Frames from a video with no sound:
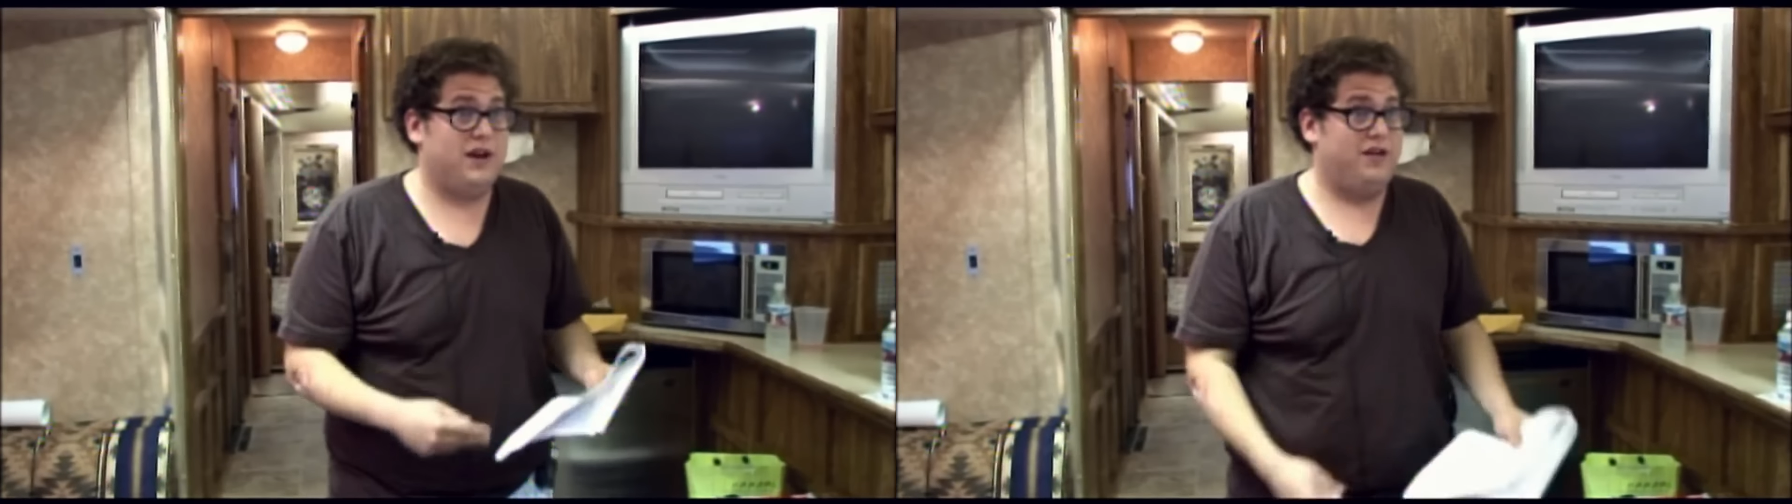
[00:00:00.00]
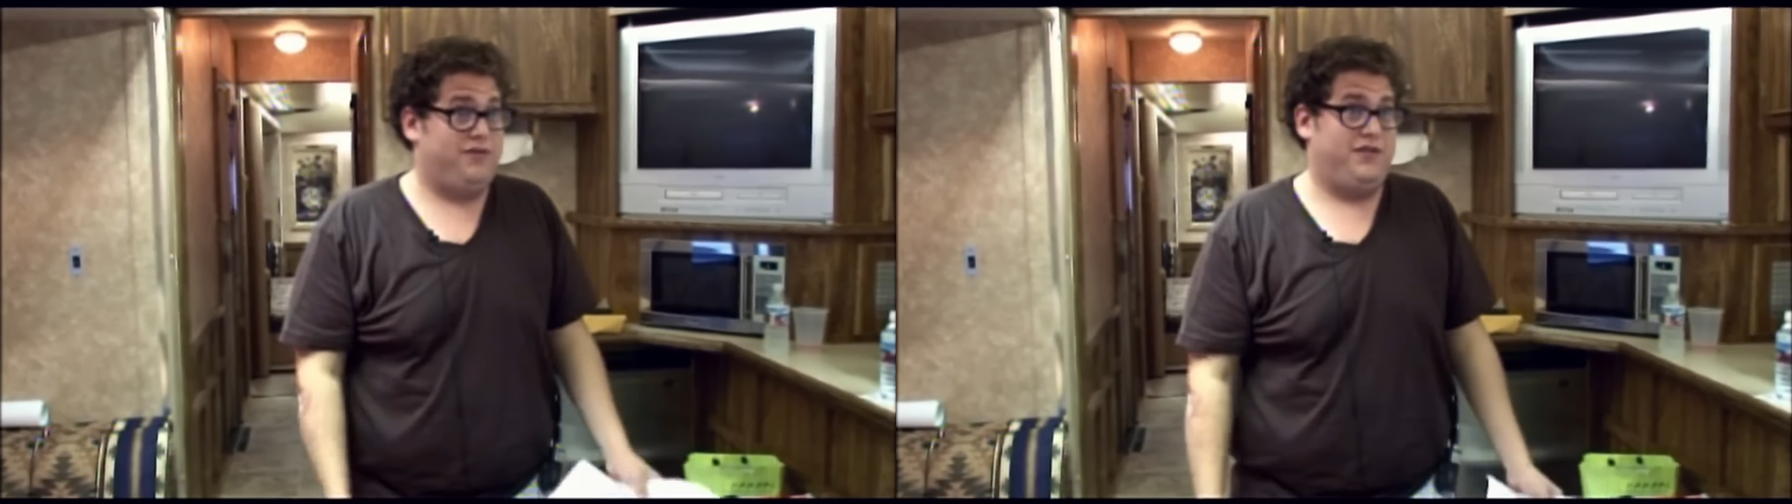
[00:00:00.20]

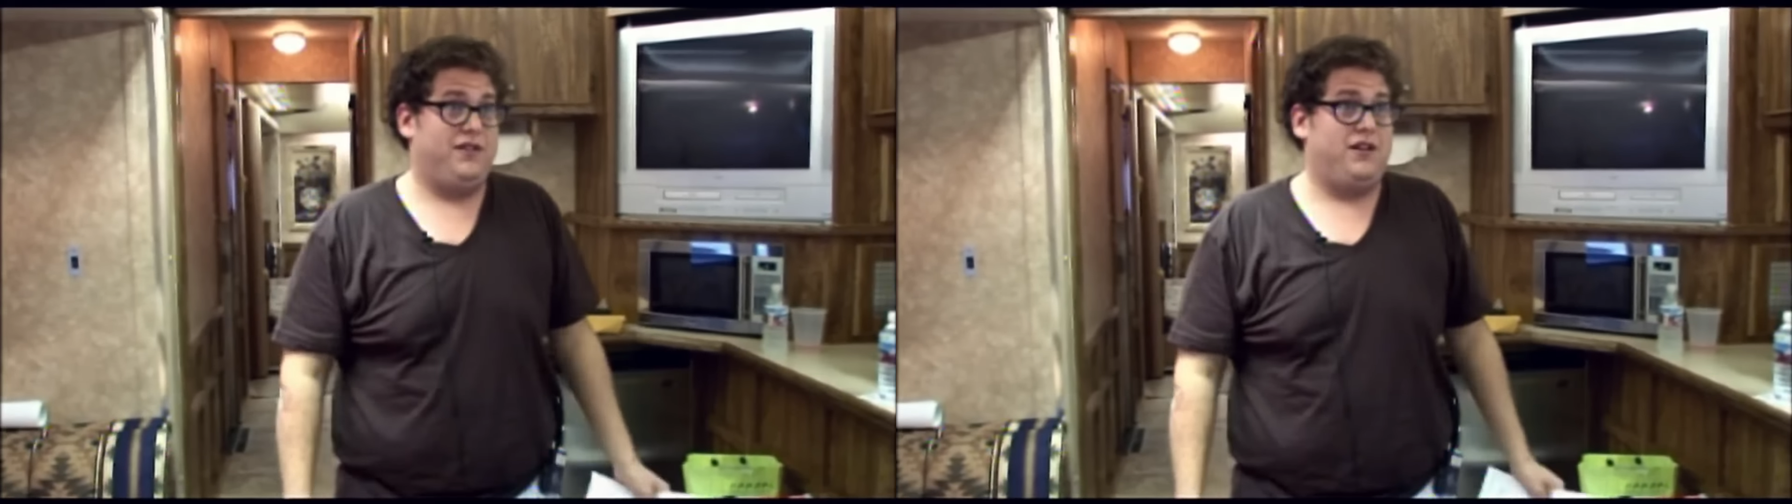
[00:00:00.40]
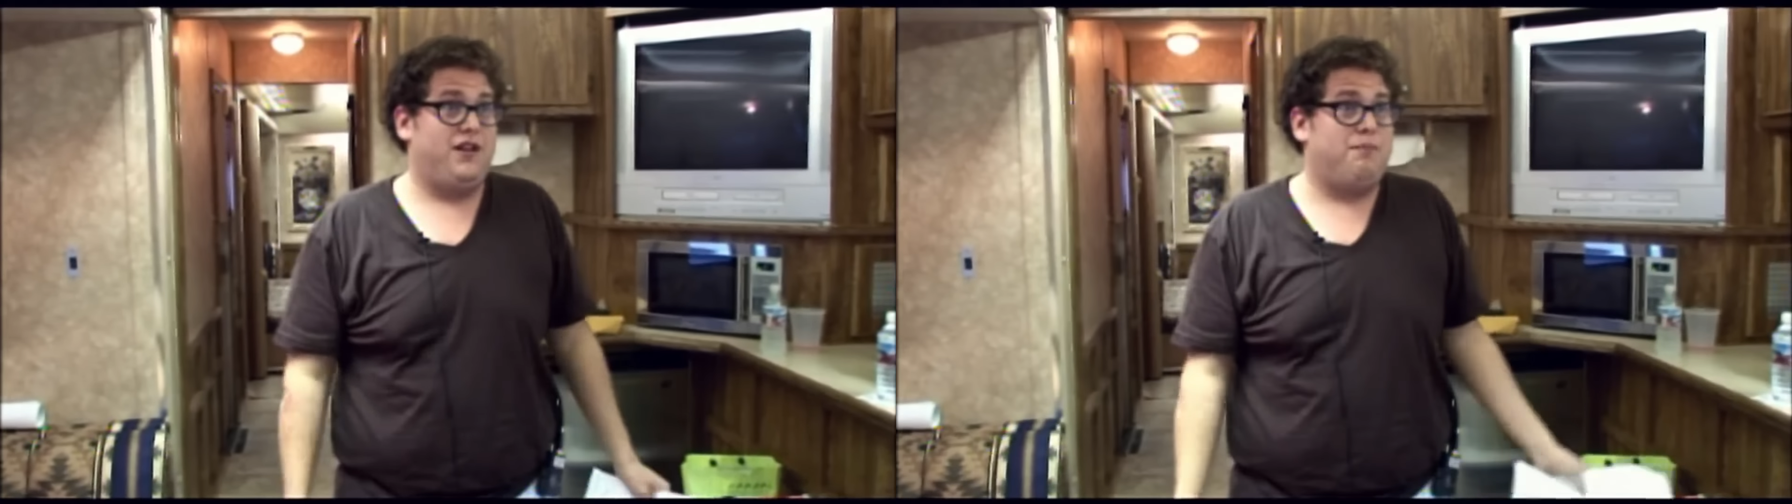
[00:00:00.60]
wave
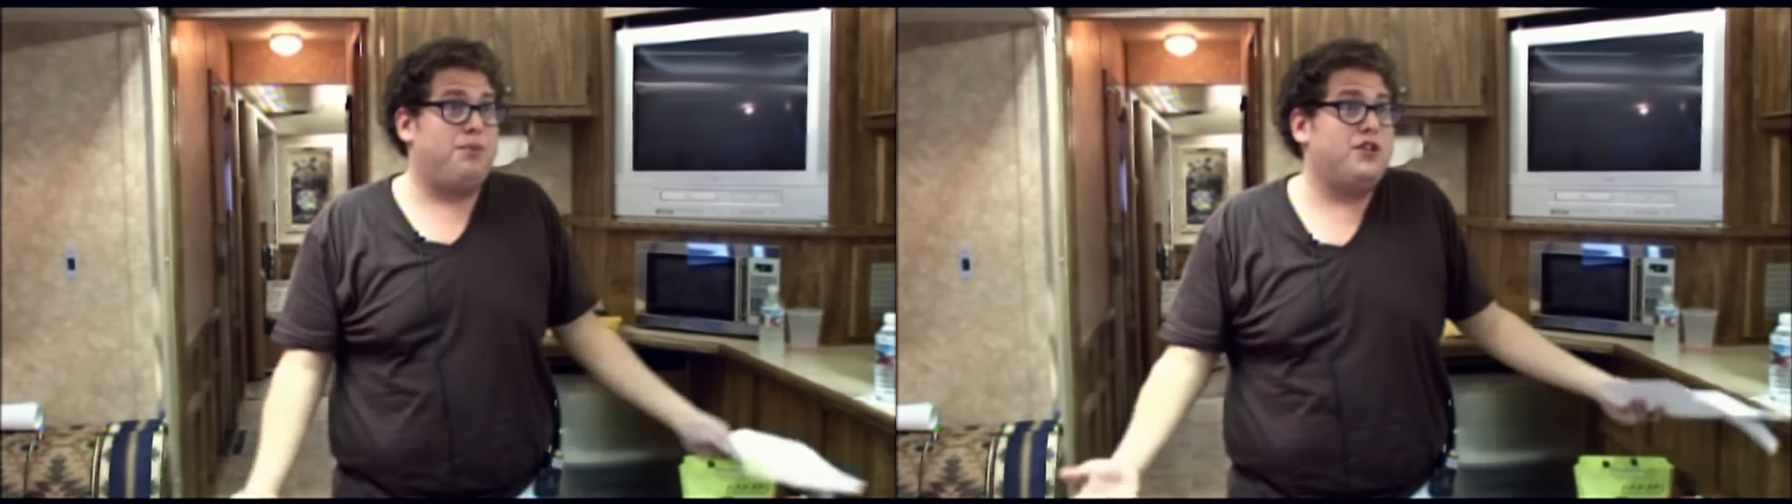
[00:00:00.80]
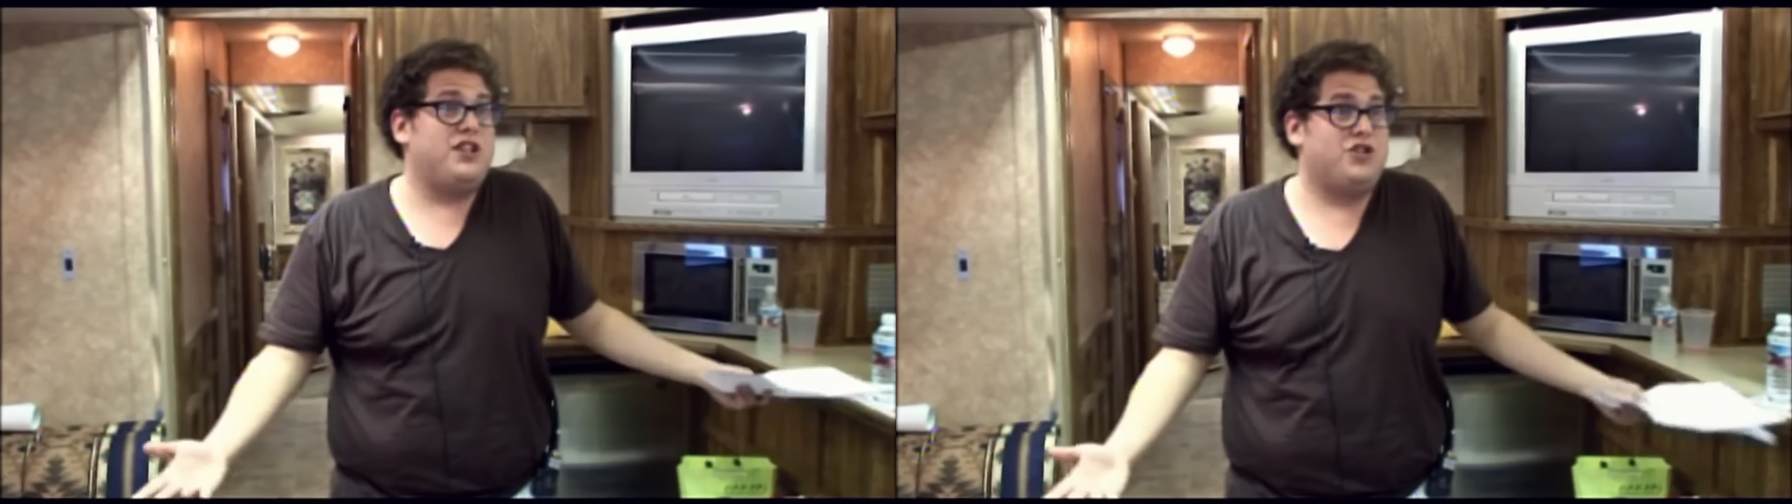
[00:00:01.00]

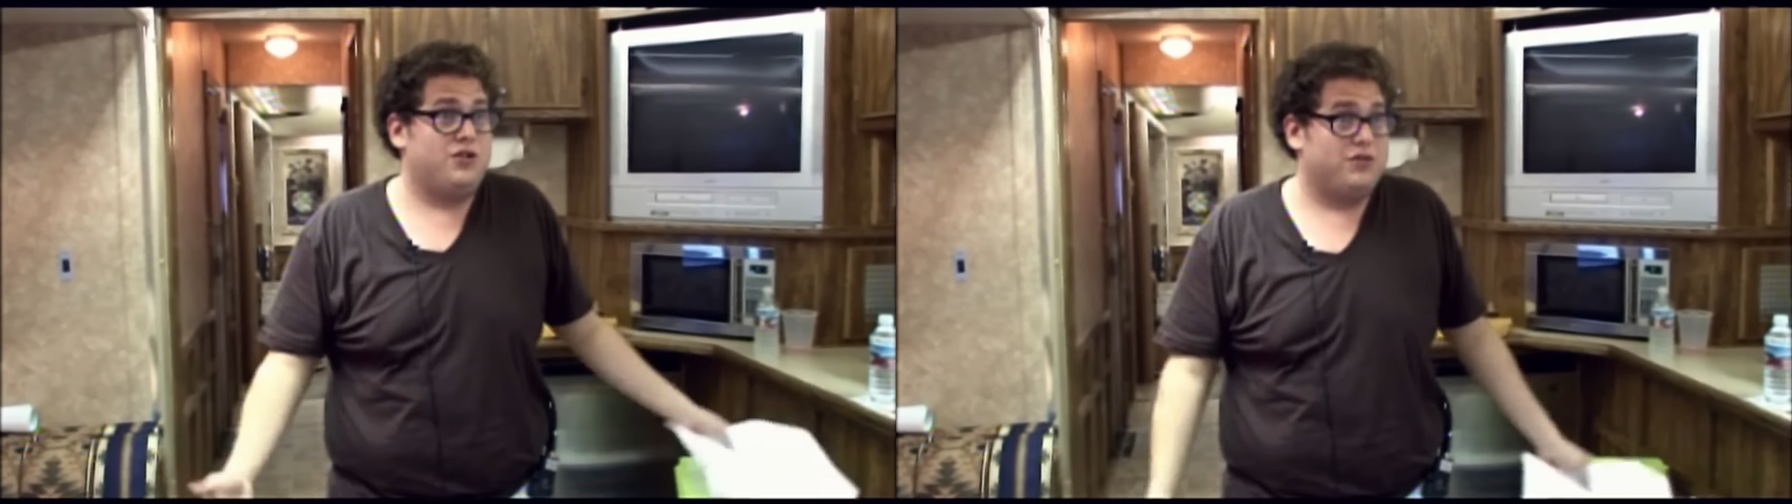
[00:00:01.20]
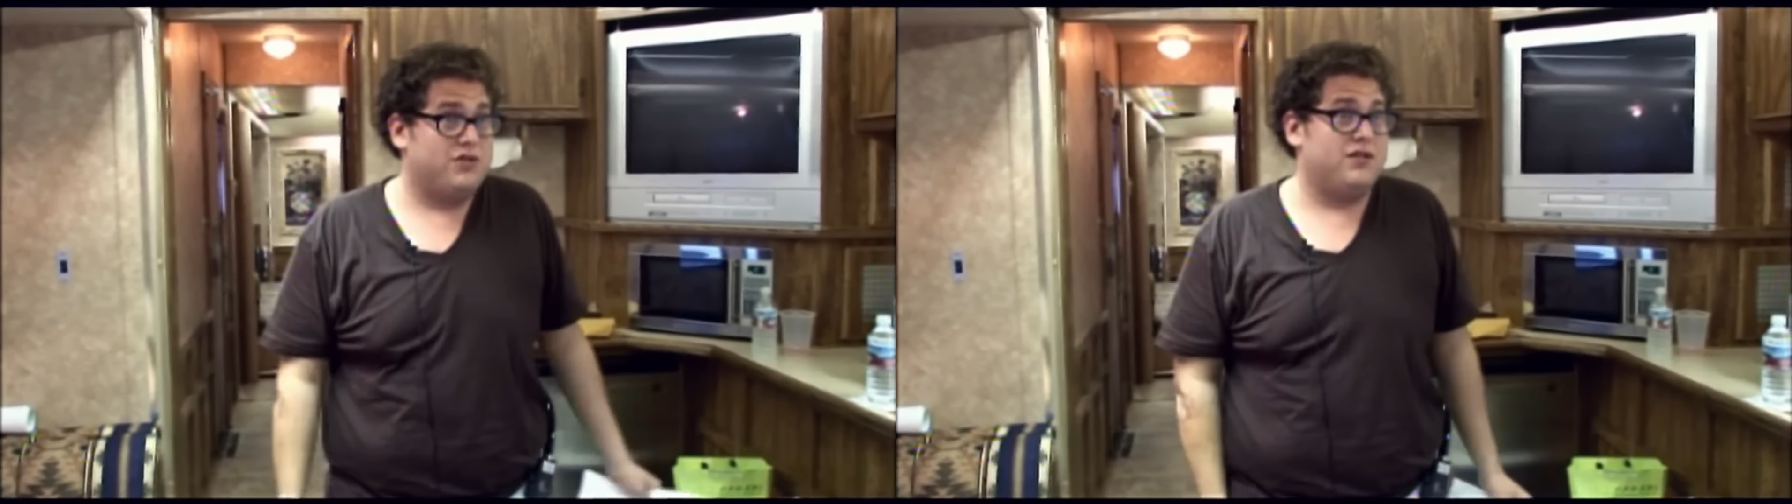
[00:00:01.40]
of pussy
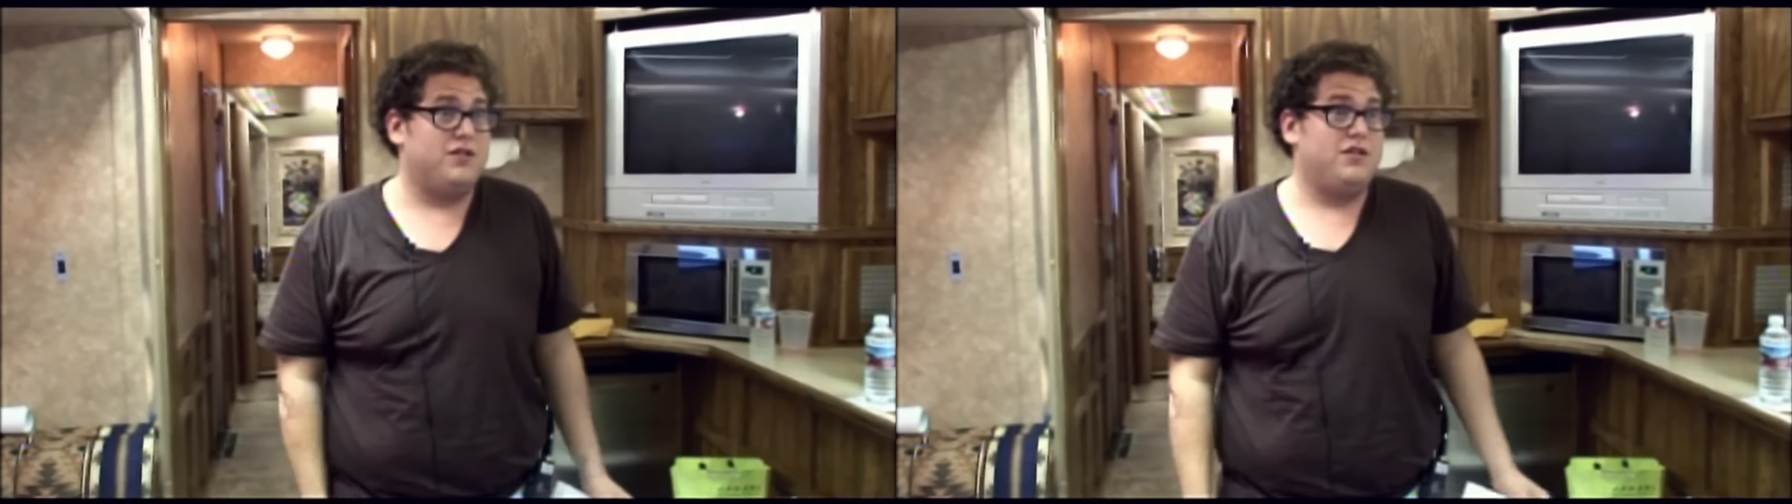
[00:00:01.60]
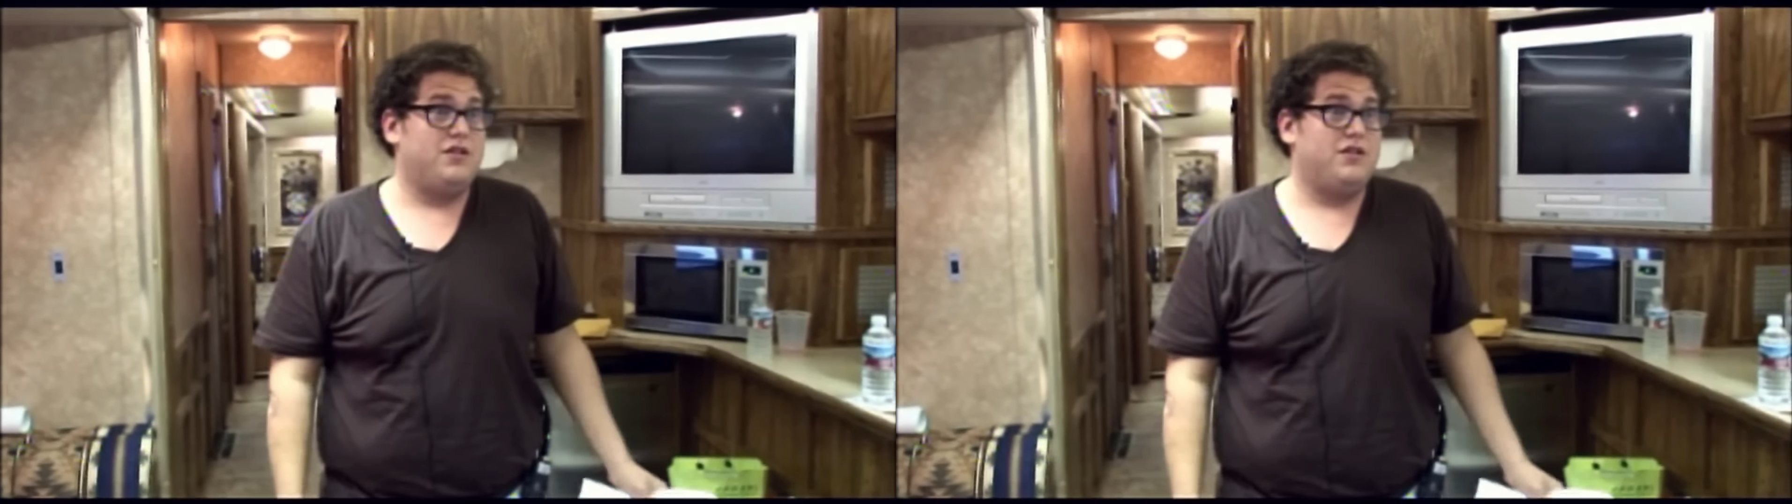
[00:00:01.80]
juice.